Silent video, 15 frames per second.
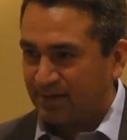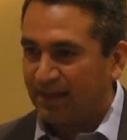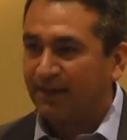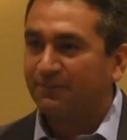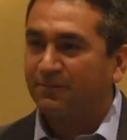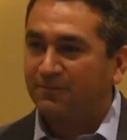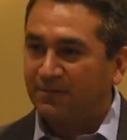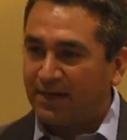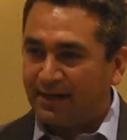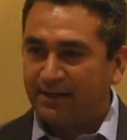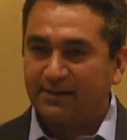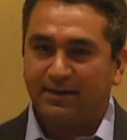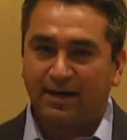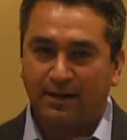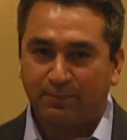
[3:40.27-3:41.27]
and
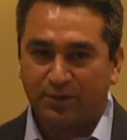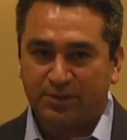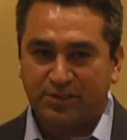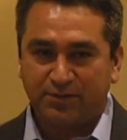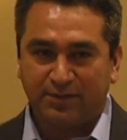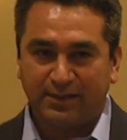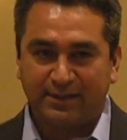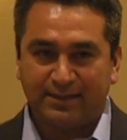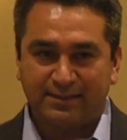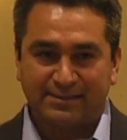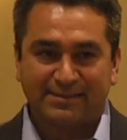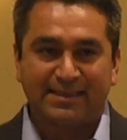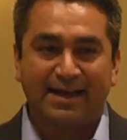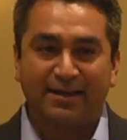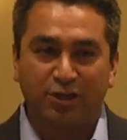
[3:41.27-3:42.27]
find opportunities
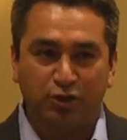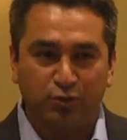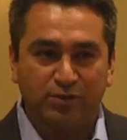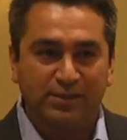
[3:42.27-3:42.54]
that you